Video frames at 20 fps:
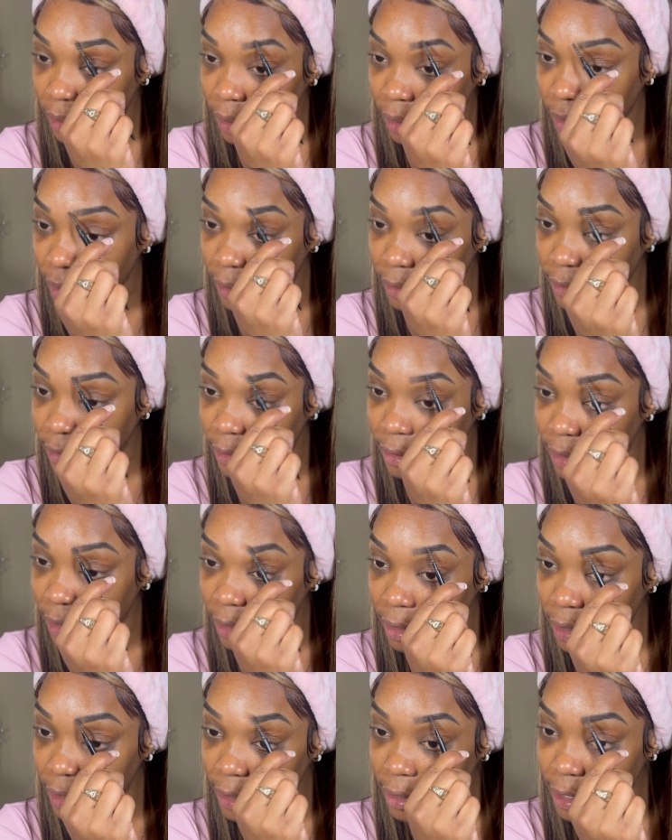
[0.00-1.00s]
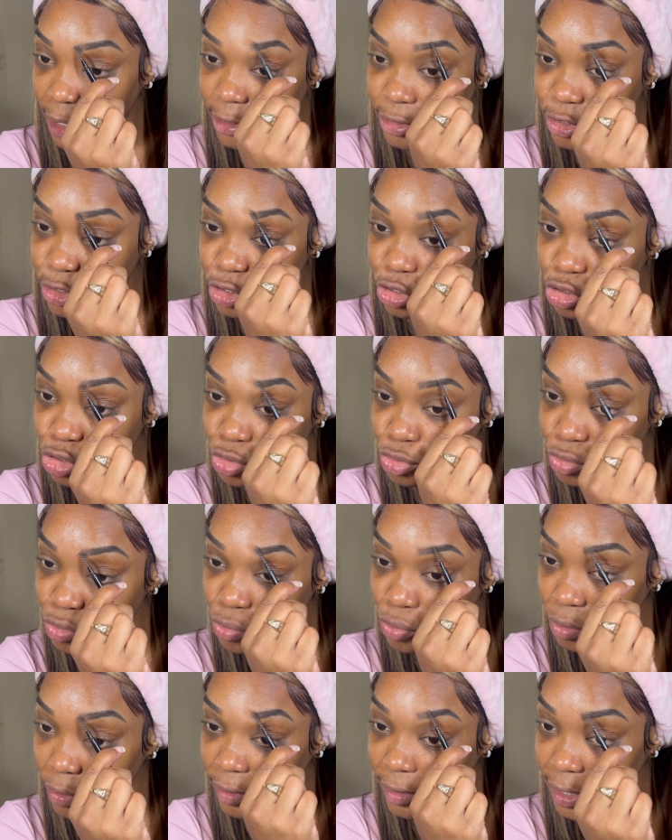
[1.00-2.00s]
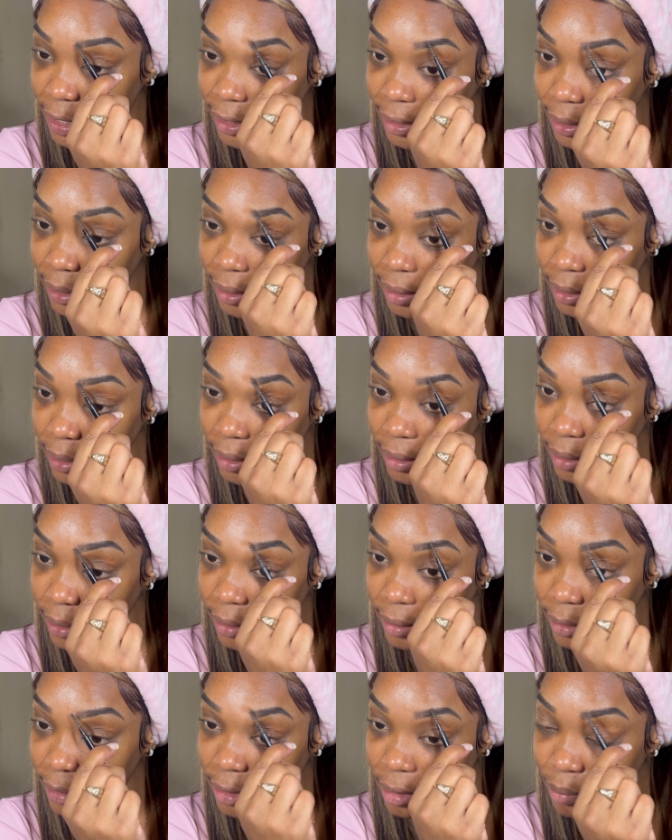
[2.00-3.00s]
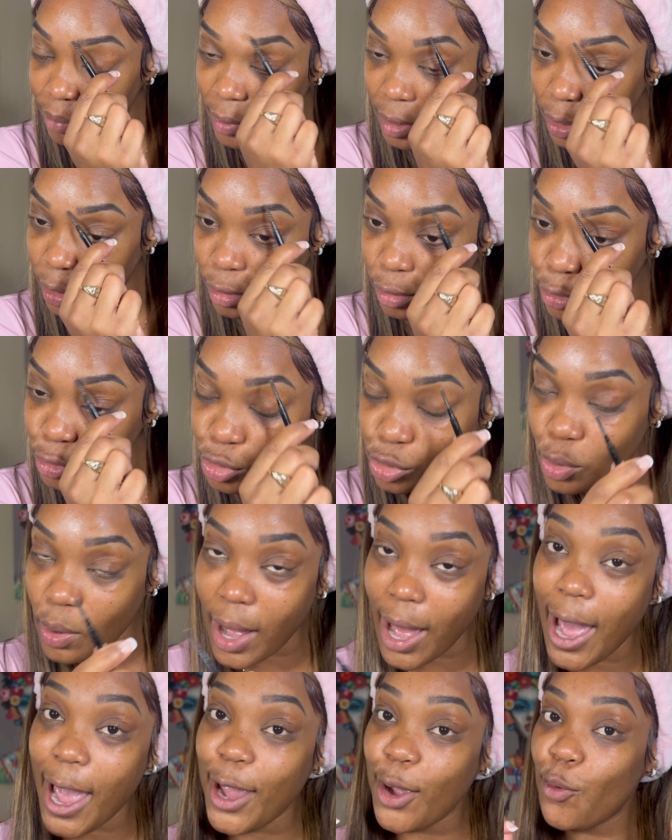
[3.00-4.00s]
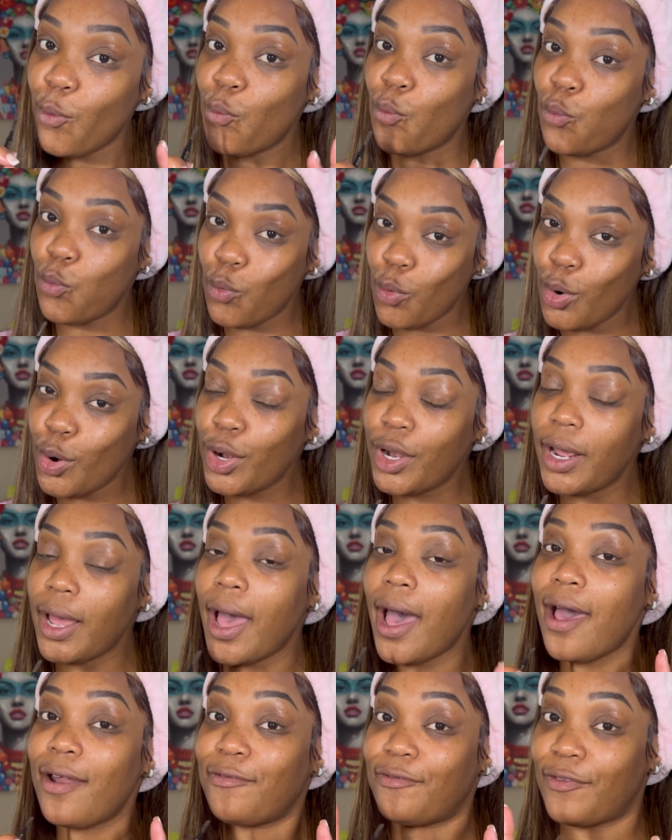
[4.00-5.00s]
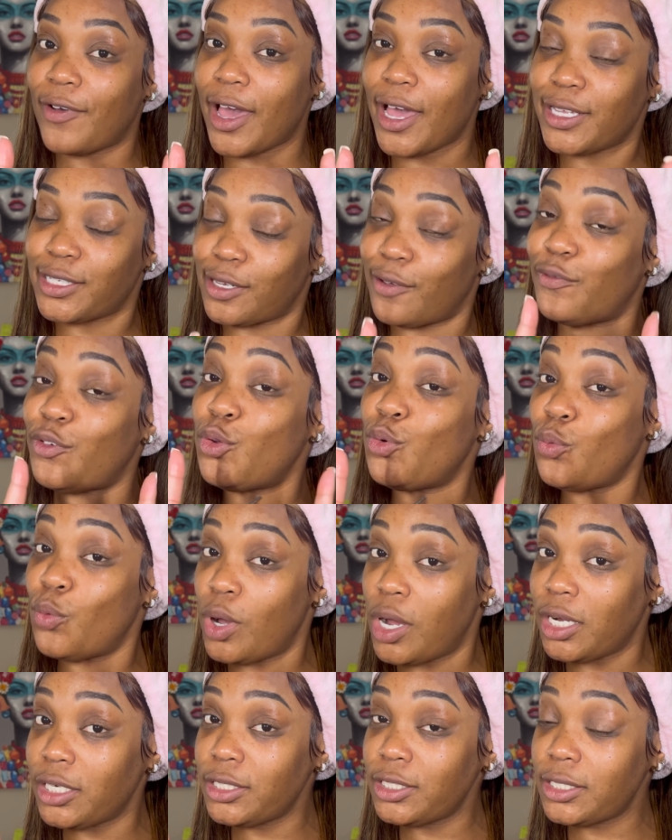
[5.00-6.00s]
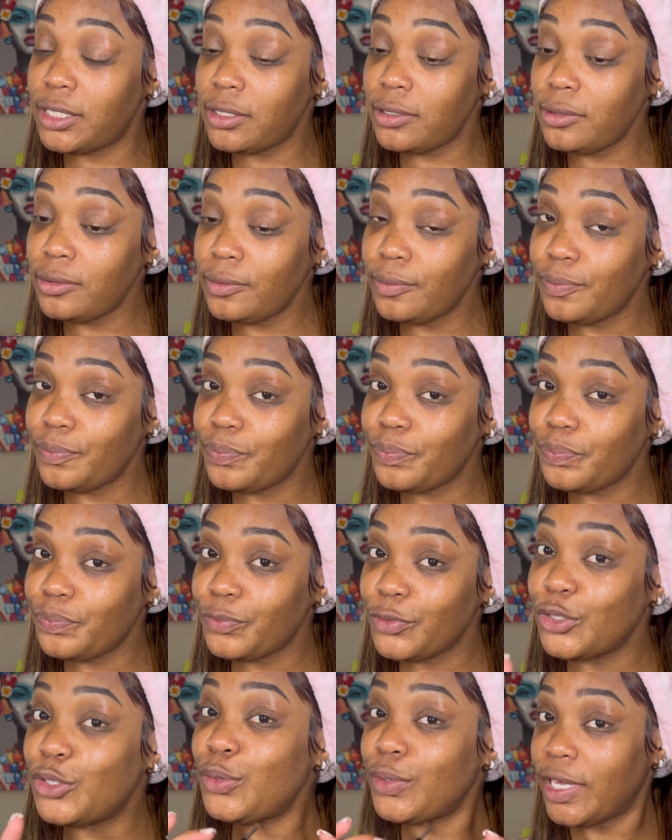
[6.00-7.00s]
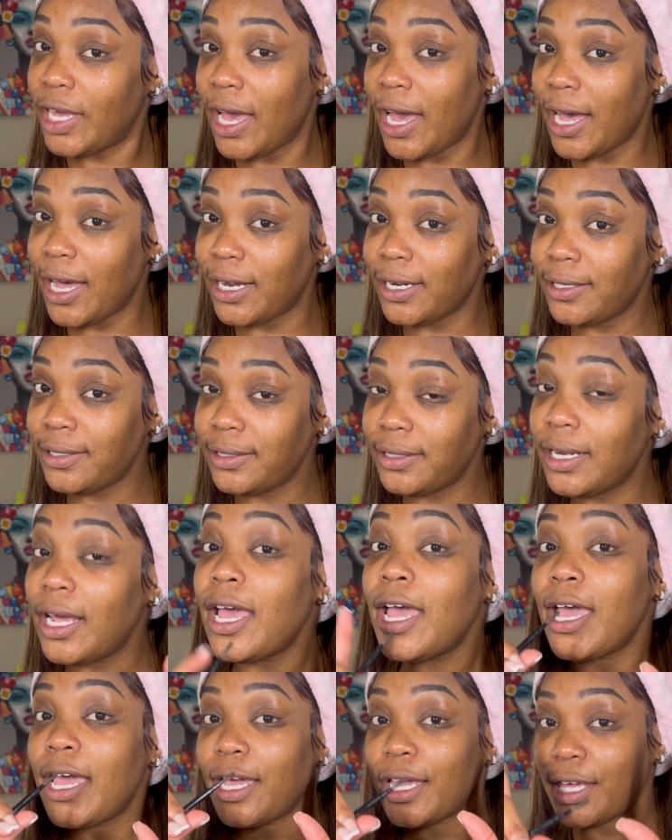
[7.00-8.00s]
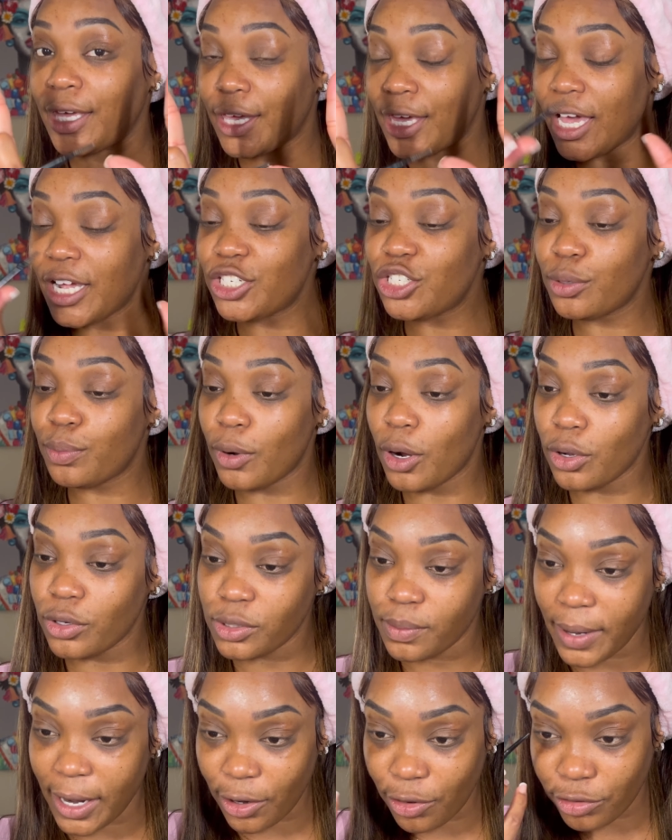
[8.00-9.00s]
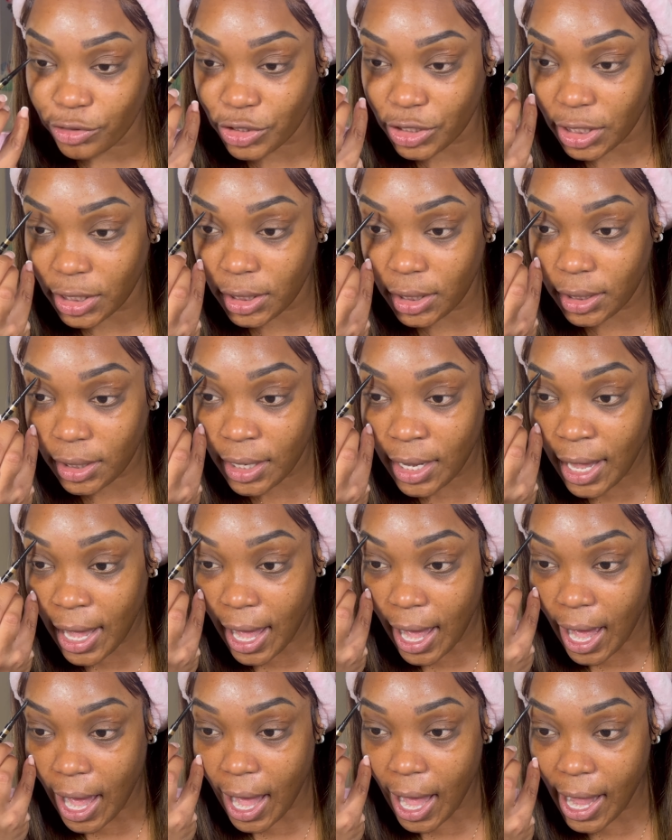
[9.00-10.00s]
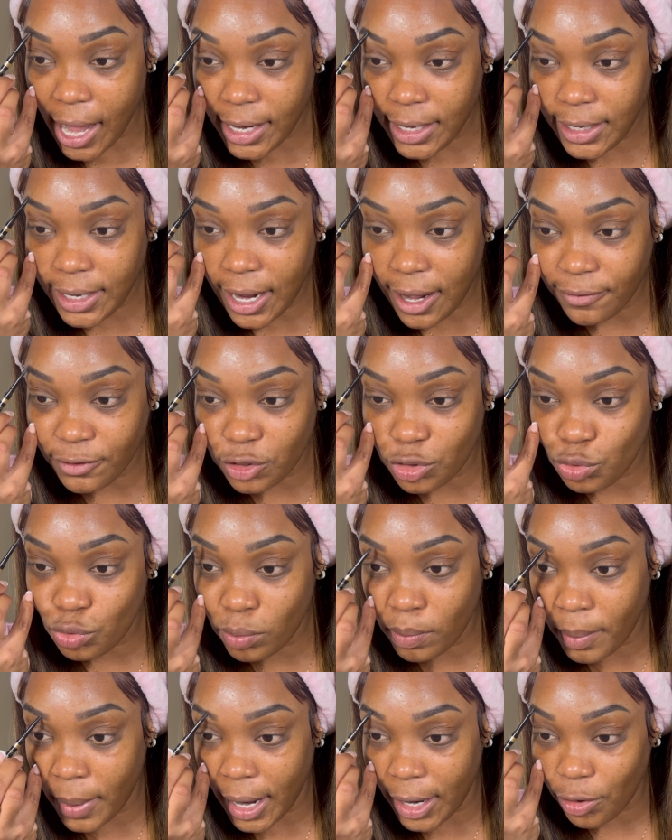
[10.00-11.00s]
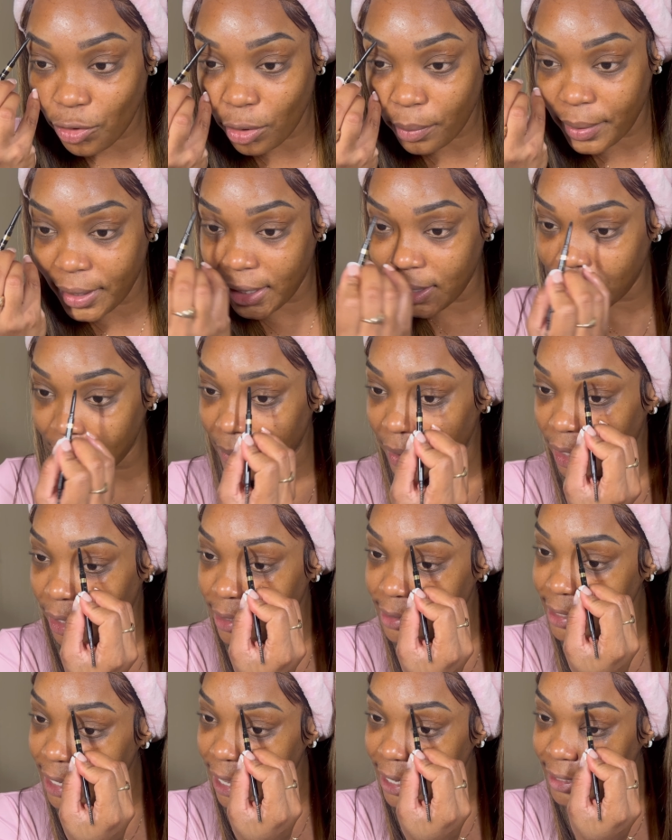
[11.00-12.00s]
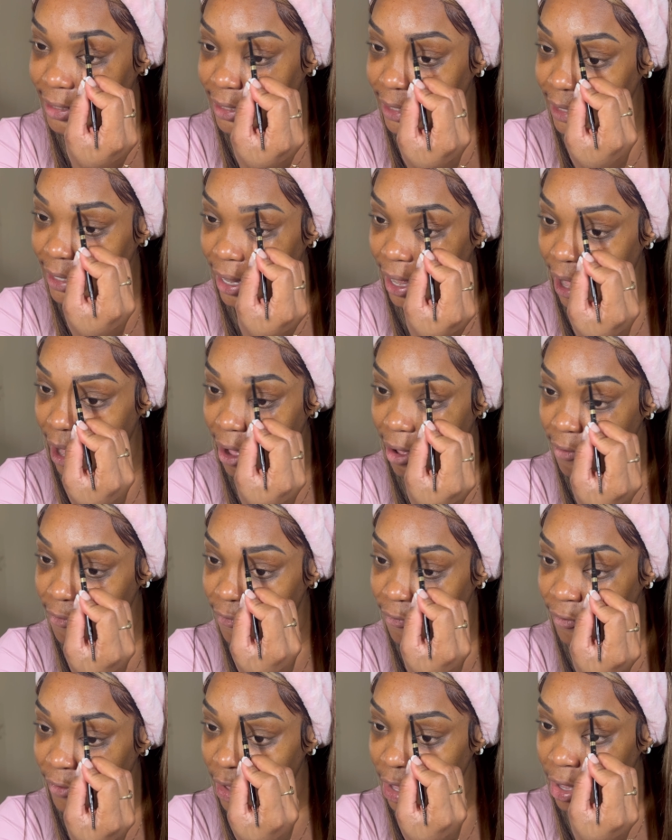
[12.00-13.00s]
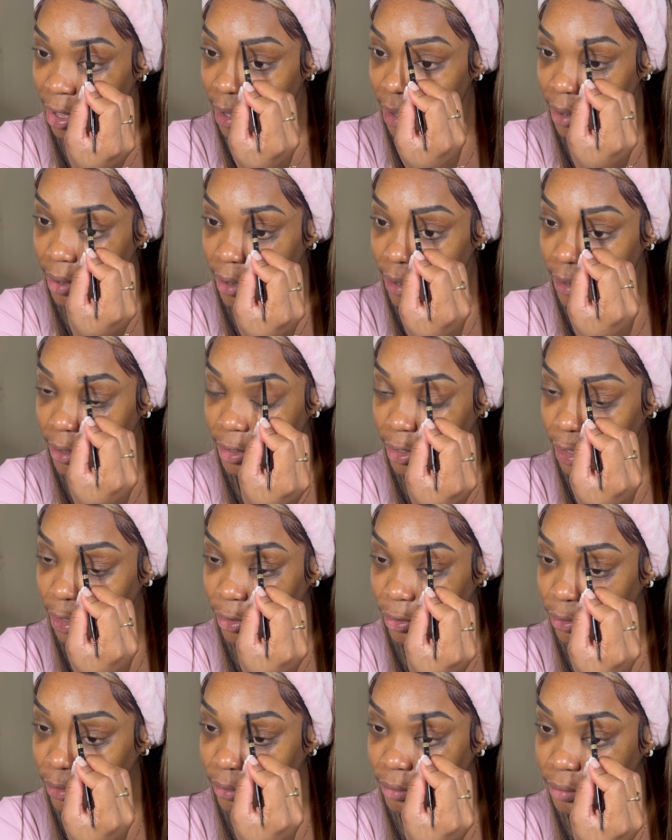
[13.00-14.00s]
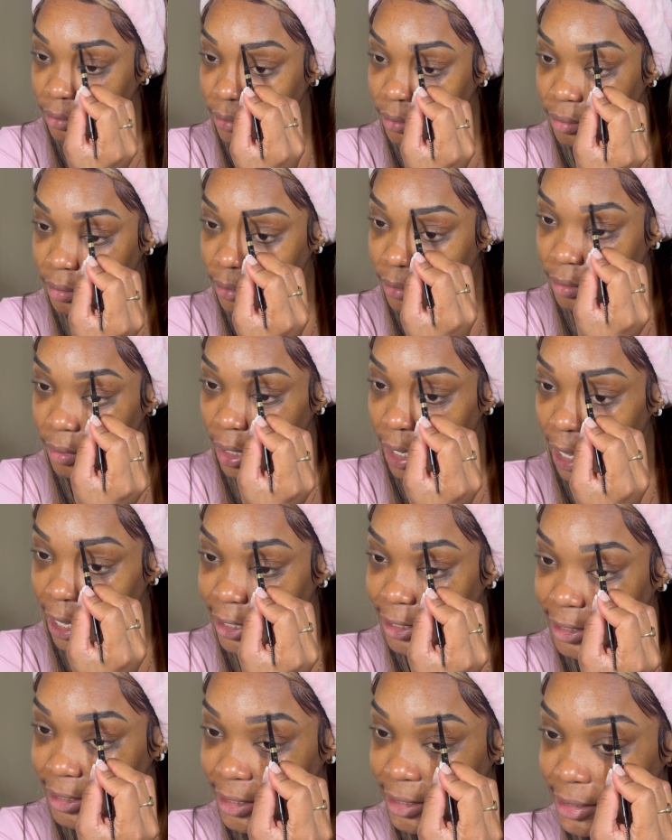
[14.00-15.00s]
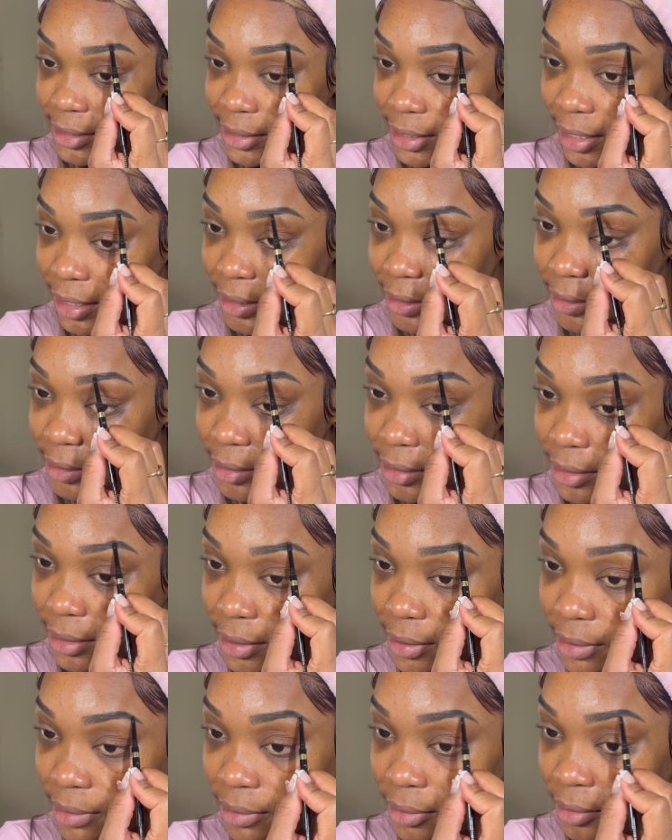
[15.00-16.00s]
And then I just stroke that in the middle. So I would advise, if you want to, you can get your brows micro shaded. I didn't have to do microblading because I did have, you know, a decent